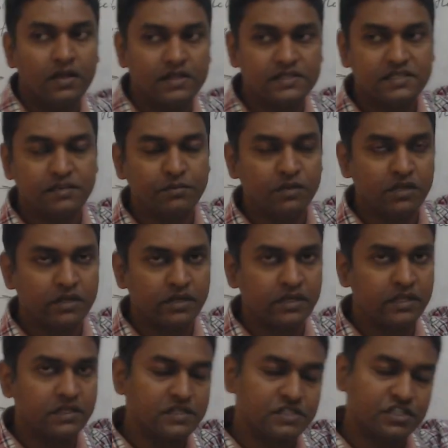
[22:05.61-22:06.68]
Similarly,
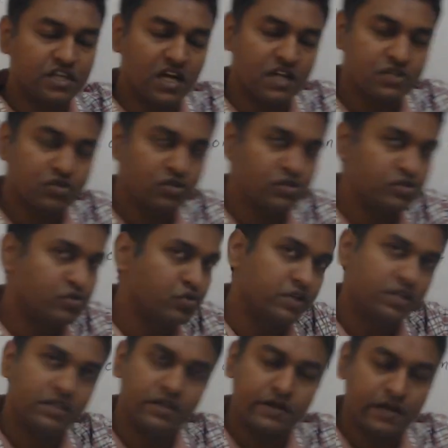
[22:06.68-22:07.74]
this charge also either
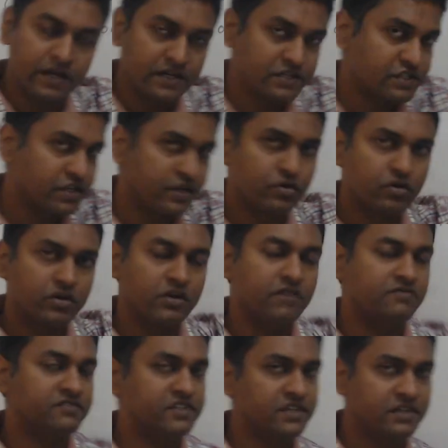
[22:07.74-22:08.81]
right side or left
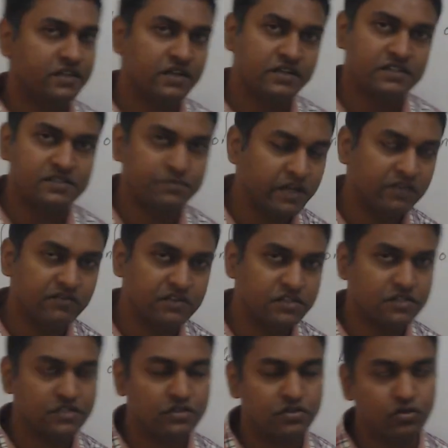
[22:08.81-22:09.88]
side, that is my wish,
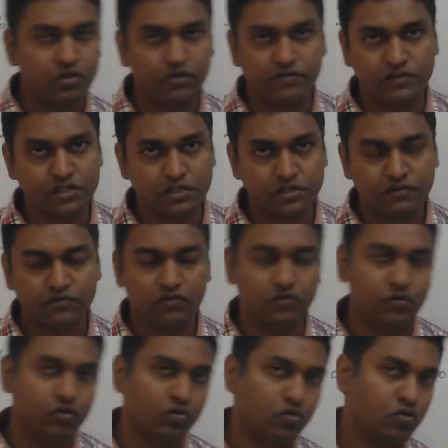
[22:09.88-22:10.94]
your wish. You
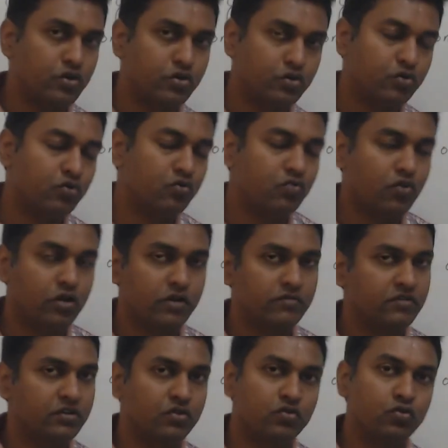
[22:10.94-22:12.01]
want to do whatever
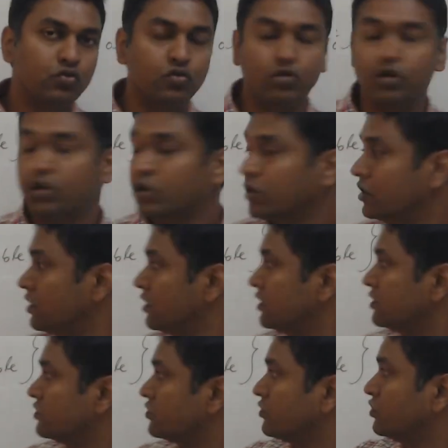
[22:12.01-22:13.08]
you do.
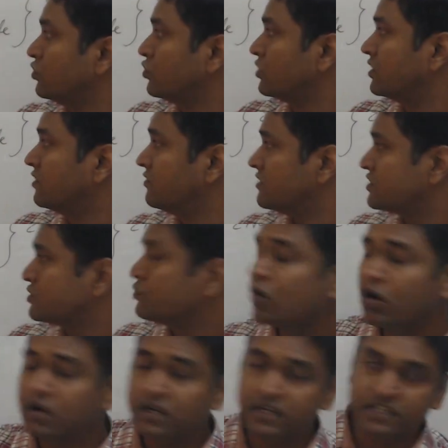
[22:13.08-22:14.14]
So you give a small
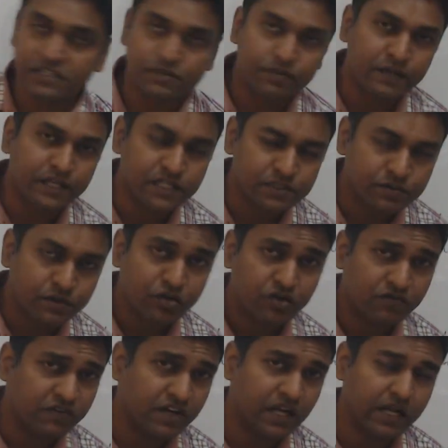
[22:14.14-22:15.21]
displacement of
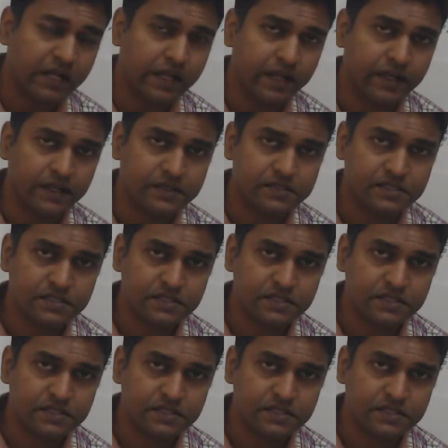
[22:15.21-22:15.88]
delta x.